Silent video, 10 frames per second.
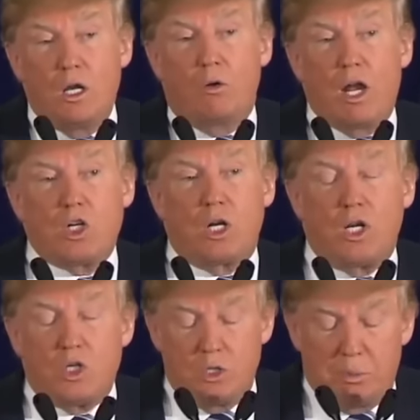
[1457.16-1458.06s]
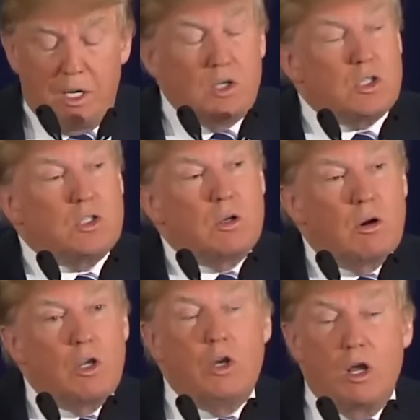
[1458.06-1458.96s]
Congratulations. But here's the
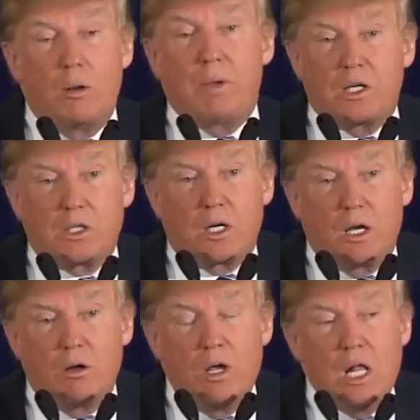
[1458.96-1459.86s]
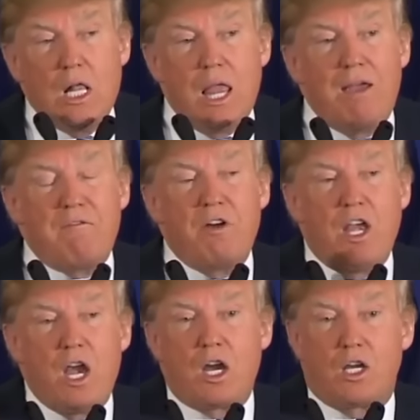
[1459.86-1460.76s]
story. You go to Mexico,
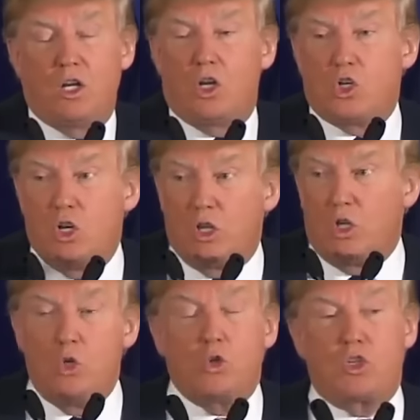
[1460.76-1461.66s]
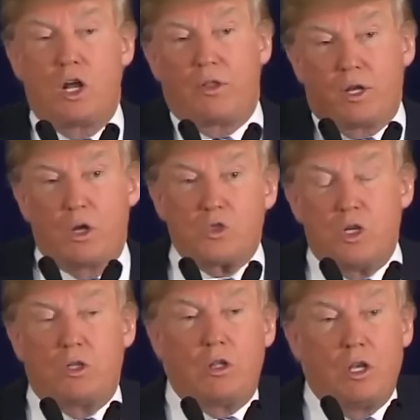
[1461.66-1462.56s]
every air conditioner that you sell that
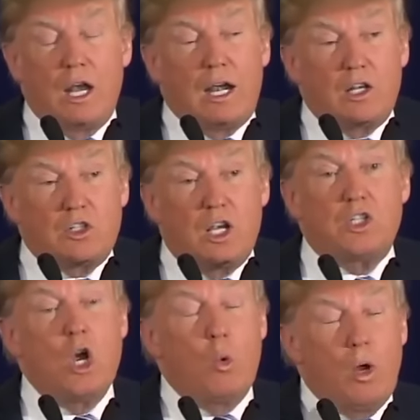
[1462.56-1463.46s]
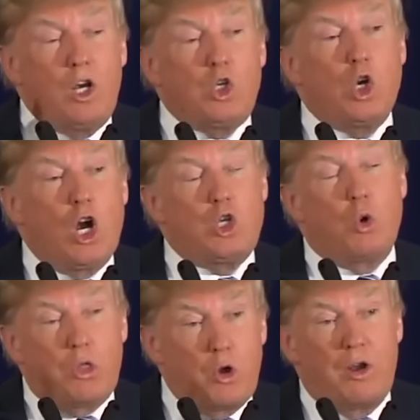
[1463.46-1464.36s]
goes into the United States, we're going to
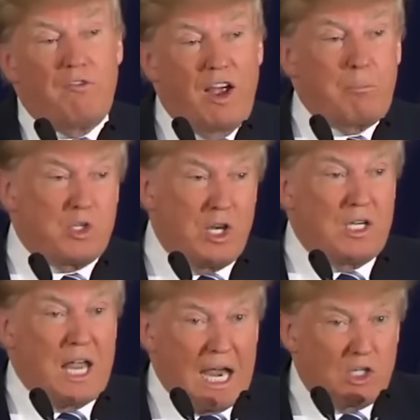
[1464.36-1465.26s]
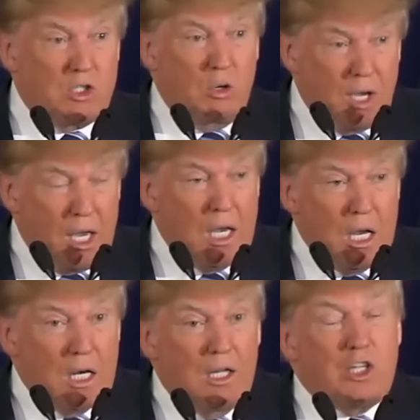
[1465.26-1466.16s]
charge you a 35% tax, okay?
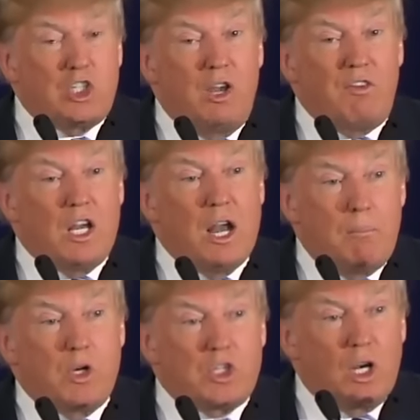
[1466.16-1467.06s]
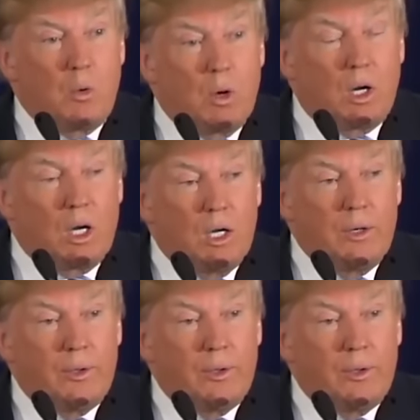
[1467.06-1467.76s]
Let's see if your numbers still work.